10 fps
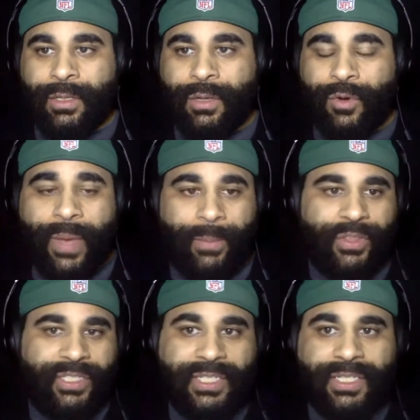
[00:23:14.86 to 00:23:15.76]
Remember,
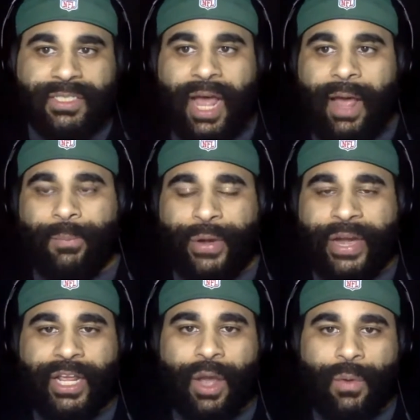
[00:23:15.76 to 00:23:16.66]
this isn't Tom
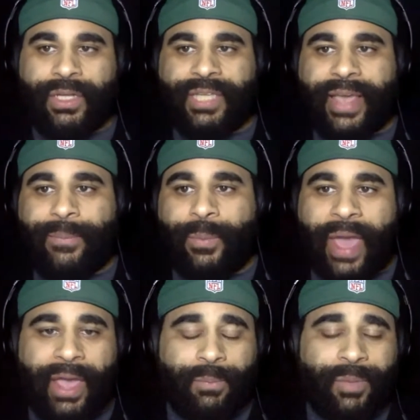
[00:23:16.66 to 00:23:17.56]
Brady going to Tampa
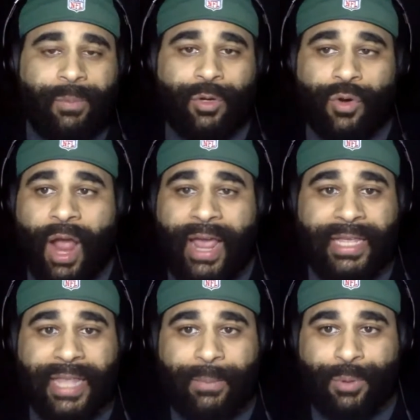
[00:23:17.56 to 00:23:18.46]
Bay and people
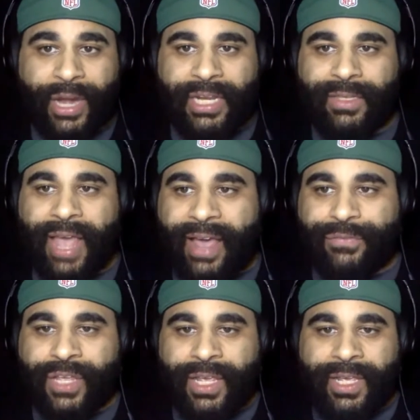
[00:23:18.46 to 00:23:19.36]
crying that Brady
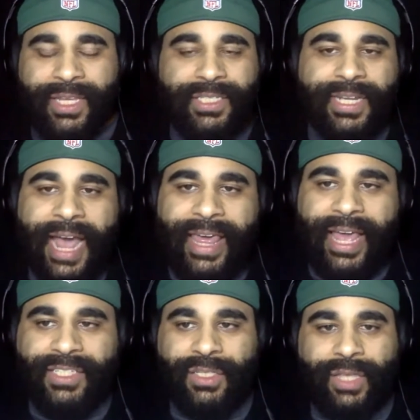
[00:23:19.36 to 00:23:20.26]
left. This is a guy that
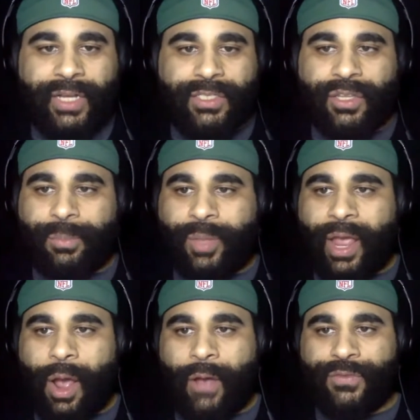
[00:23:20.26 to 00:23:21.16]
hasn't led us to the
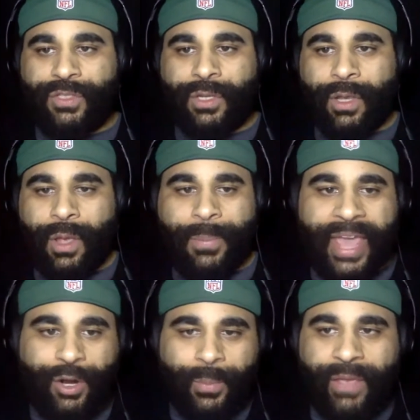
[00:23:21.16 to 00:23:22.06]
playoffs.
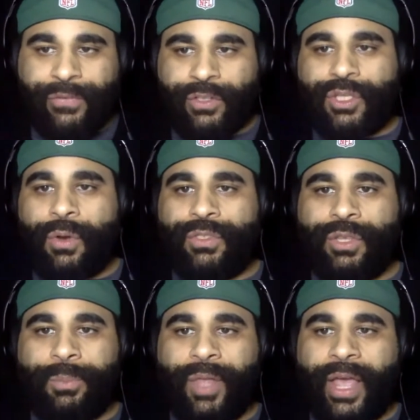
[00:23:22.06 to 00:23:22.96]
Baker Mayfield's going to
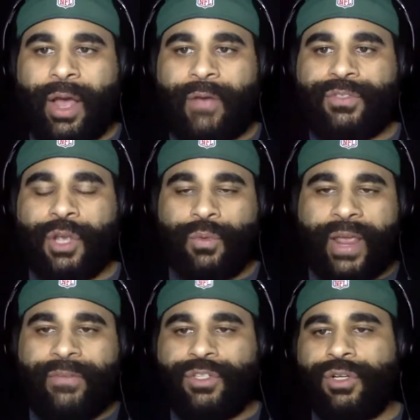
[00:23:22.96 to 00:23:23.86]
the playoffs.
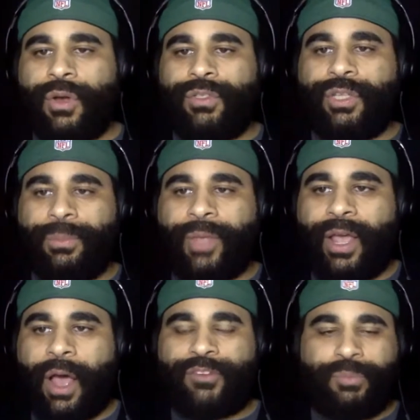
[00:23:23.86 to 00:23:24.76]
Ravens are going to the
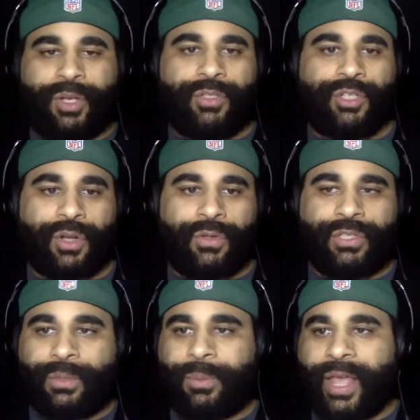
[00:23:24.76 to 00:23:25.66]
playoffs. Bills are going
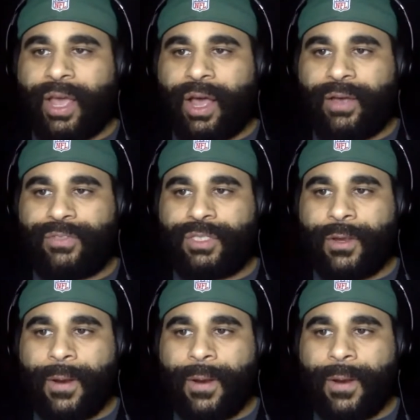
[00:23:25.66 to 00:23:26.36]
to the playoffs.